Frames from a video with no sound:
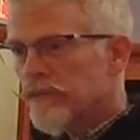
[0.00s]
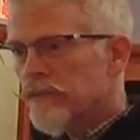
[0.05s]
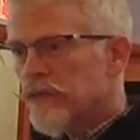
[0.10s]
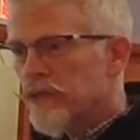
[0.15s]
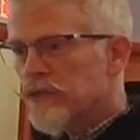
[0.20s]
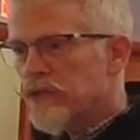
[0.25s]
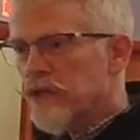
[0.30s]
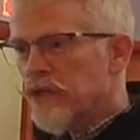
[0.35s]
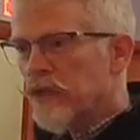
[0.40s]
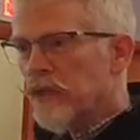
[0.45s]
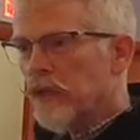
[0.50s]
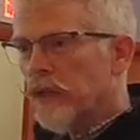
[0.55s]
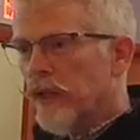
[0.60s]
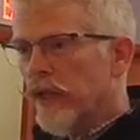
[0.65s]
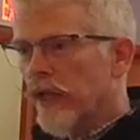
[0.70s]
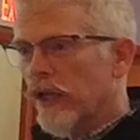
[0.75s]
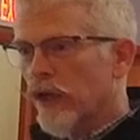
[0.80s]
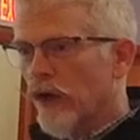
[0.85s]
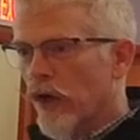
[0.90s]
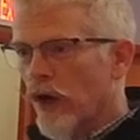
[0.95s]
a serial
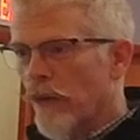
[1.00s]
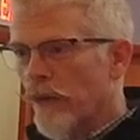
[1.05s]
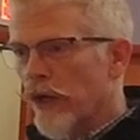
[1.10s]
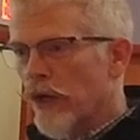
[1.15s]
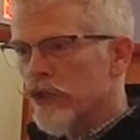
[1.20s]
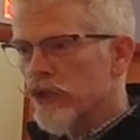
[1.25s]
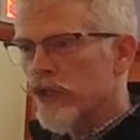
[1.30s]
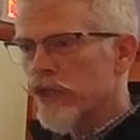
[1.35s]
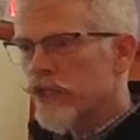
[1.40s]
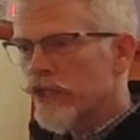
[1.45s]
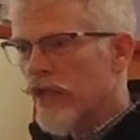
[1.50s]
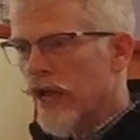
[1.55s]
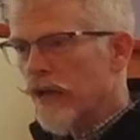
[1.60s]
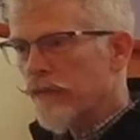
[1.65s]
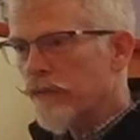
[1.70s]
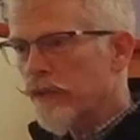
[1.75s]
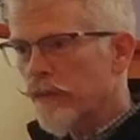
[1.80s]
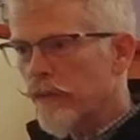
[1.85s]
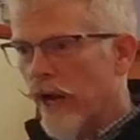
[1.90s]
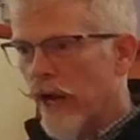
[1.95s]
killer almost. She's
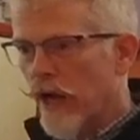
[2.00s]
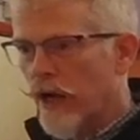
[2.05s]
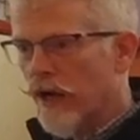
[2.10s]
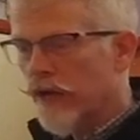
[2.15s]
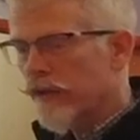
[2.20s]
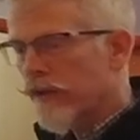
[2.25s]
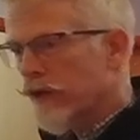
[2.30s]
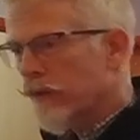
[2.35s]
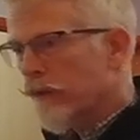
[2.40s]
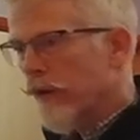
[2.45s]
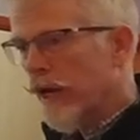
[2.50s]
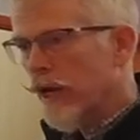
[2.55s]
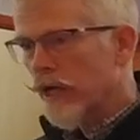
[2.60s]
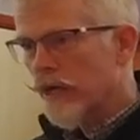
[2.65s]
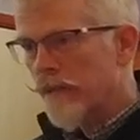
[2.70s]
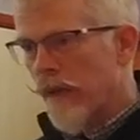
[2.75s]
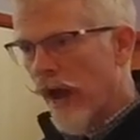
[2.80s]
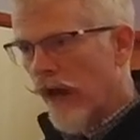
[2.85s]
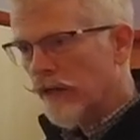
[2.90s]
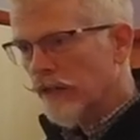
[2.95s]
got the buried, they're
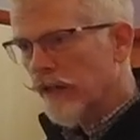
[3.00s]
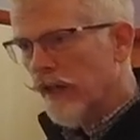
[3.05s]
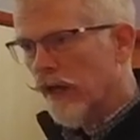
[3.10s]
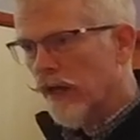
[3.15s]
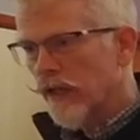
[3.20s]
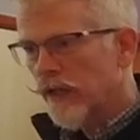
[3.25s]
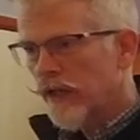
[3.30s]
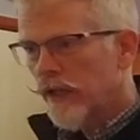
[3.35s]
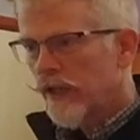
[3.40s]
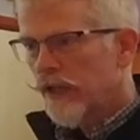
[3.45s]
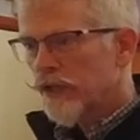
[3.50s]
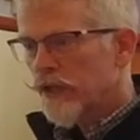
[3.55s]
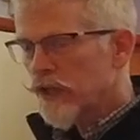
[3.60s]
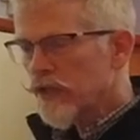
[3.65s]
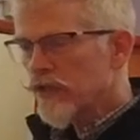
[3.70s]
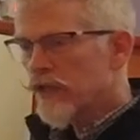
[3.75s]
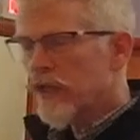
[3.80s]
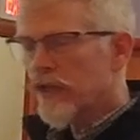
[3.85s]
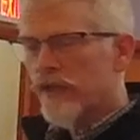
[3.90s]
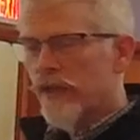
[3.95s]
buried back there.
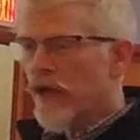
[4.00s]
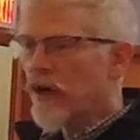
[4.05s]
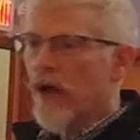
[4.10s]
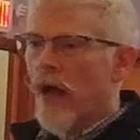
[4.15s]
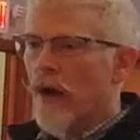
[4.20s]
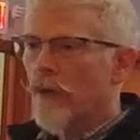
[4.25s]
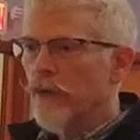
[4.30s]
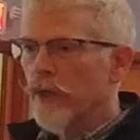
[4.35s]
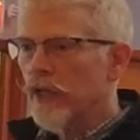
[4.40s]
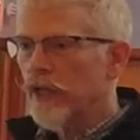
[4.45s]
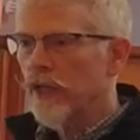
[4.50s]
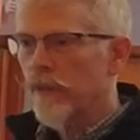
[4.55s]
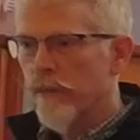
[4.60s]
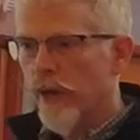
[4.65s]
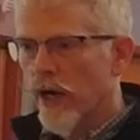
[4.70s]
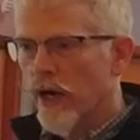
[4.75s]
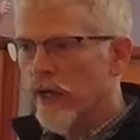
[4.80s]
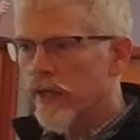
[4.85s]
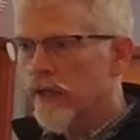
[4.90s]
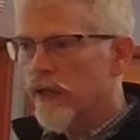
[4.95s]
There's, they're, they're not really
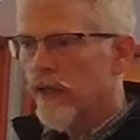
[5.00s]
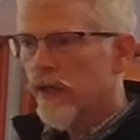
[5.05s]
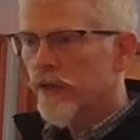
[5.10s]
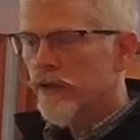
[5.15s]
buried.